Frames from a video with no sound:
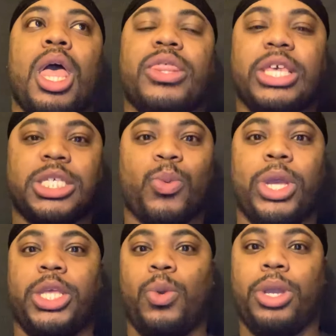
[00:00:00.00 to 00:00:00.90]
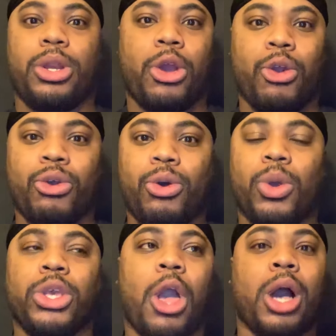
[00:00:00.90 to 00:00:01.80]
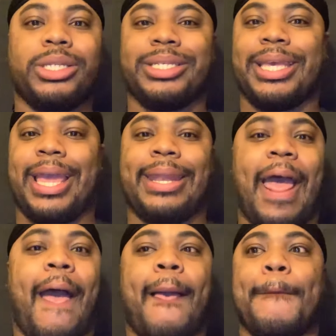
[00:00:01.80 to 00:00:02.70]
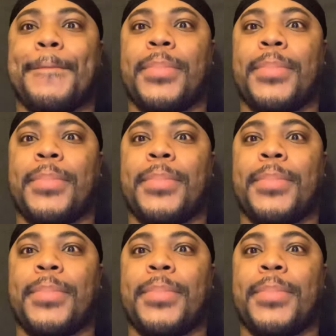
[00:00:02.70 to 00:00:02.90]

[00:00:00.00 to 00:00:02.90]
this reunion hurdle, y'all just cannot